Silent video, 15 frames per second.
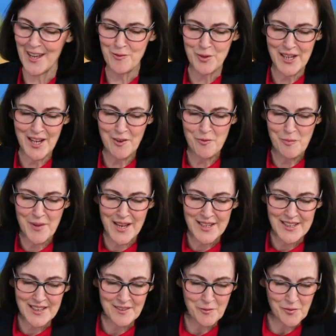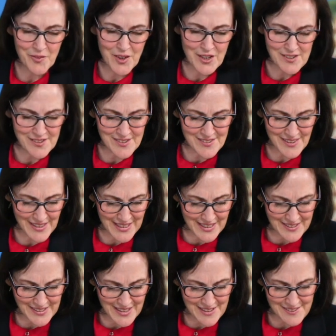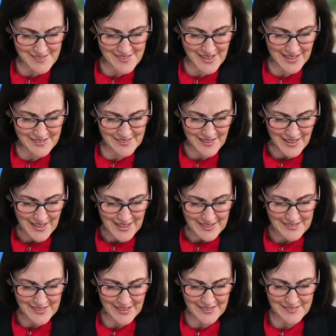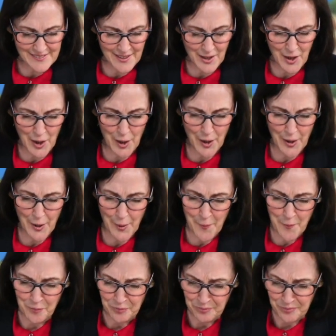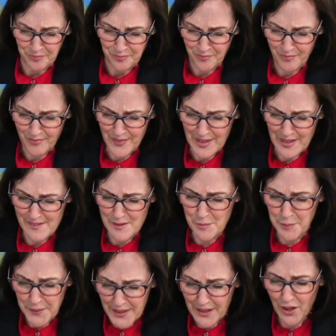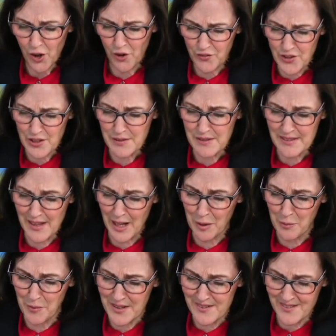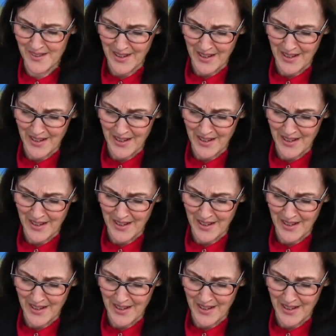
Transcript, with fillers: And we have many verses like this that, that uh, um, speak of the psalmist's